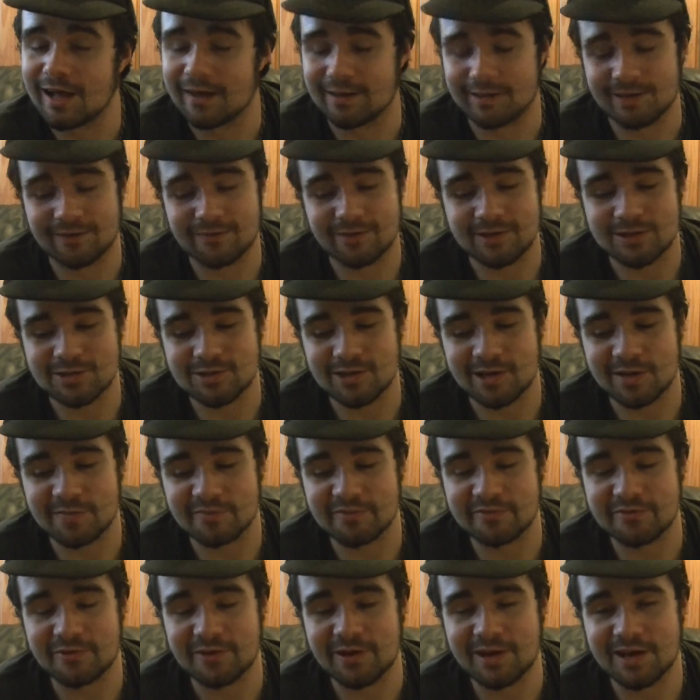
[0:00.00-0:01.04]
I'll give it a try
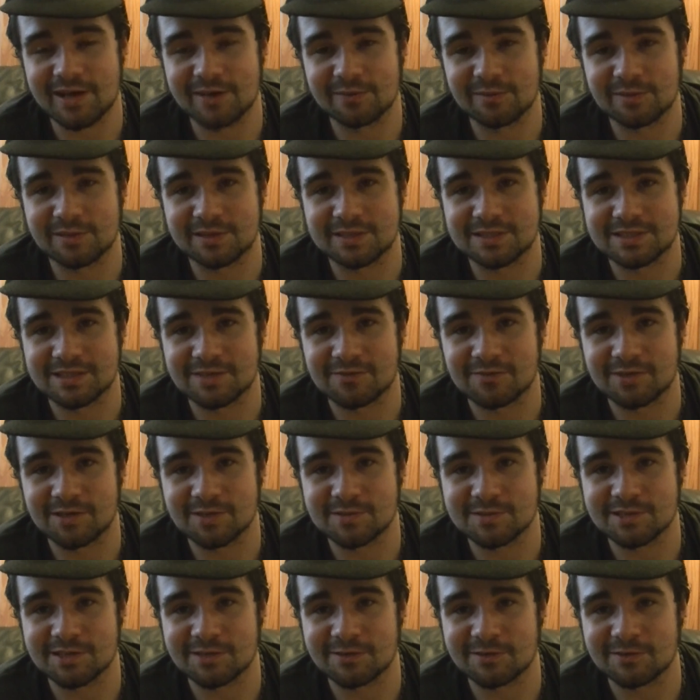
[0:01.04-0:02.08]
beforehand with the
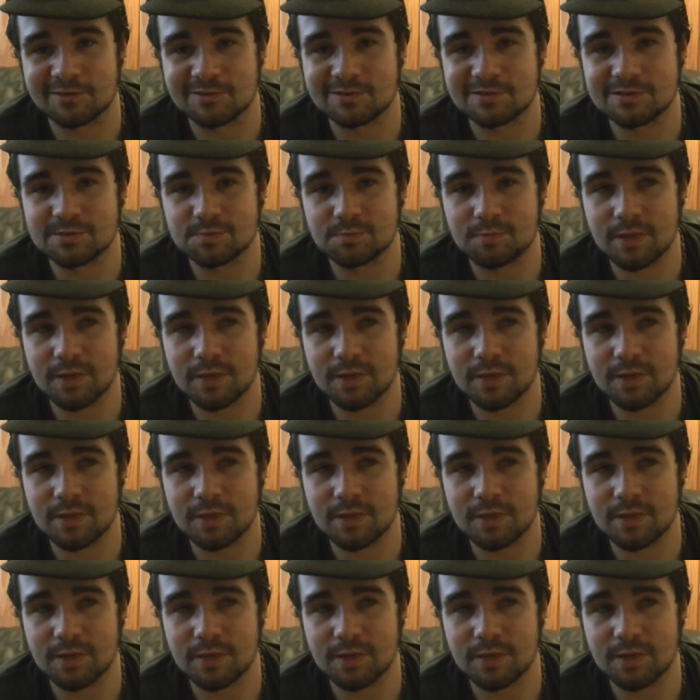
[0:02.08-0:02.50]
7-Up, see how it goes,